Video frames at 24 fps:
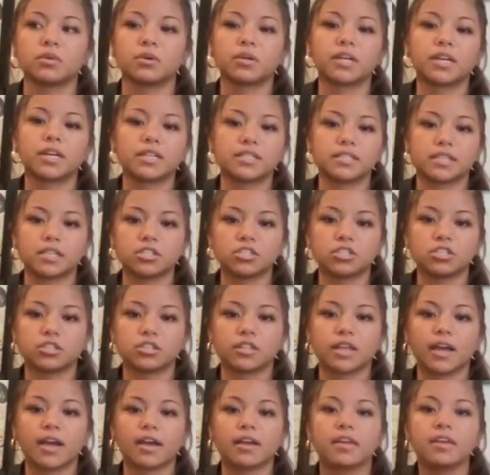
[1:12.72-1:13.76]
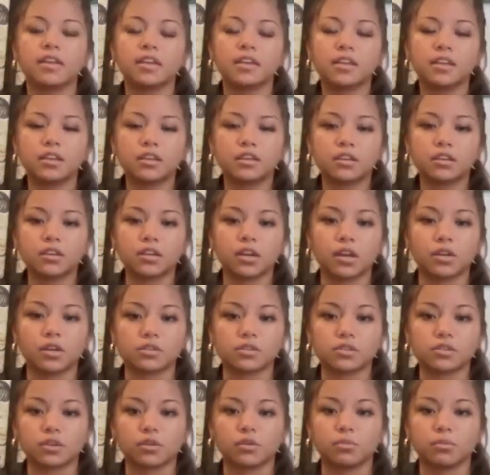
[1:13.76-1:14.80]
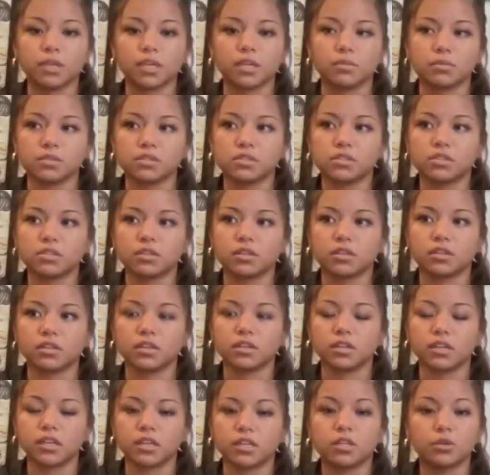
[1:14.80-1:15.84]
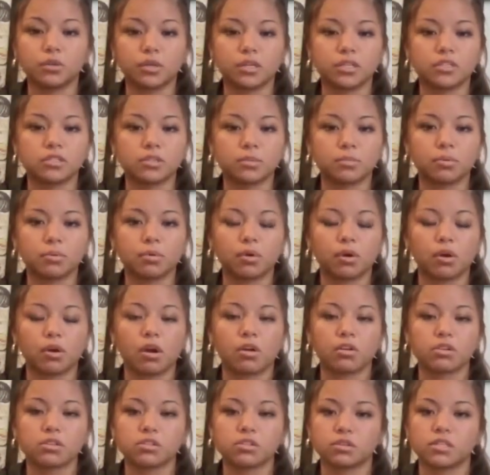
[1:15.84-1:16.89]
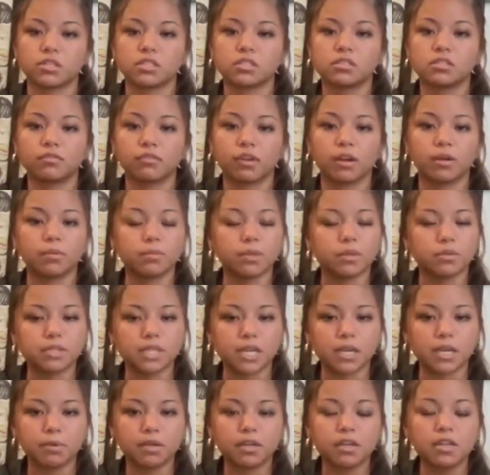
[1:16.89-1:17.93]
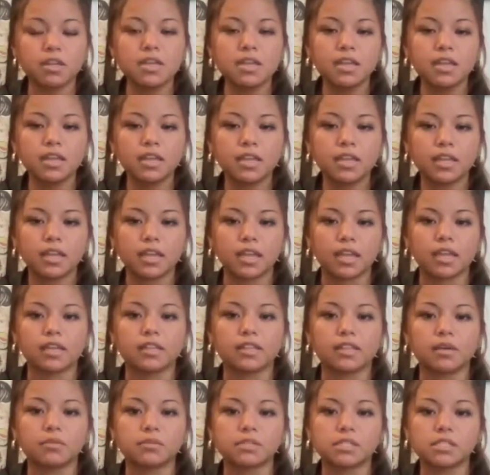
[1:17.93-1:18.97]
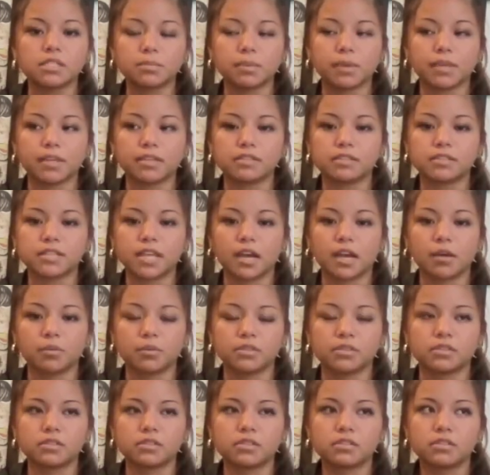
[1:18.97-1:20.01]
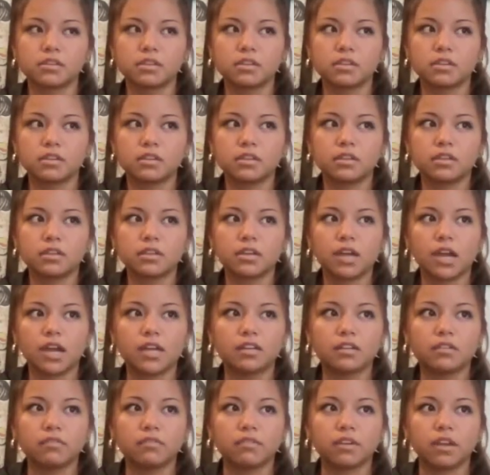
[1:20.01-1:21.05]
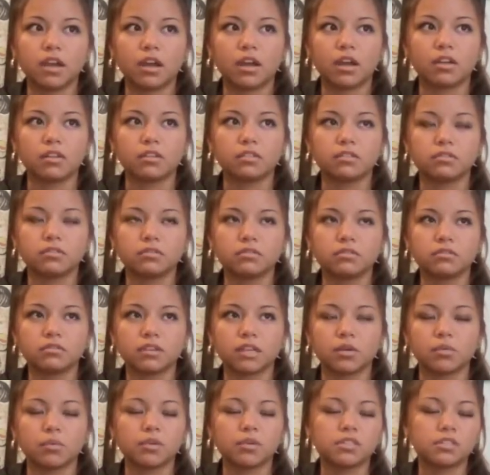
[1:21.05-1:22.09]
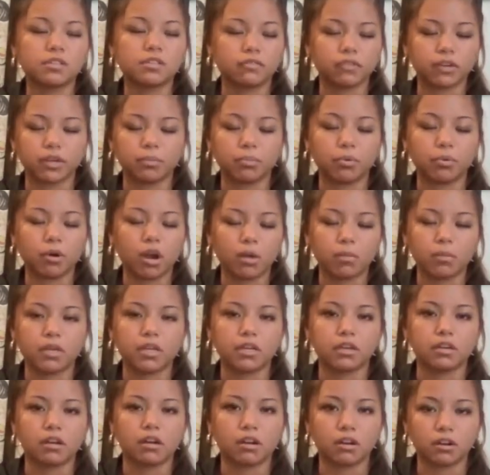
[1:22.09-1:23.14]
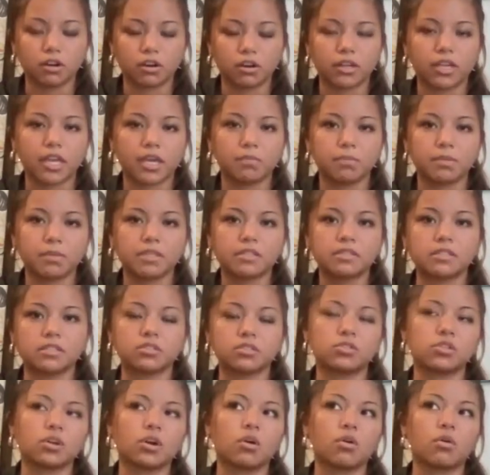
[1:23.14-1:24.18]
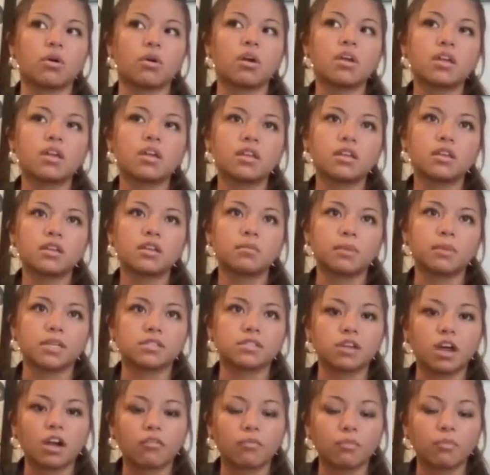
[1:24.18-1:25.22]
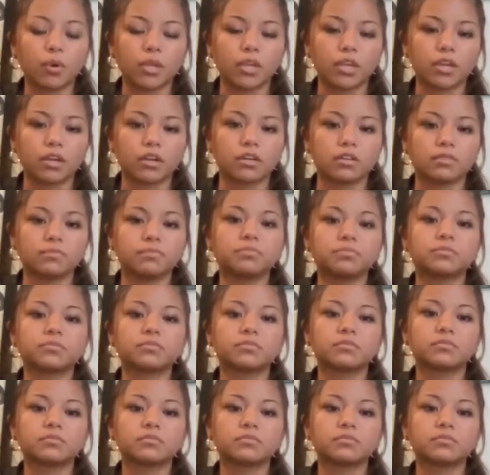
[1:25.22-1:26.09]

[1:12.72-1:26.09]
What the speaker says: an organization that could also be able to include and support all students from UTampa. And that was a space that was kind of not, it wasn't really prominent on our campus. And so my sophomore year,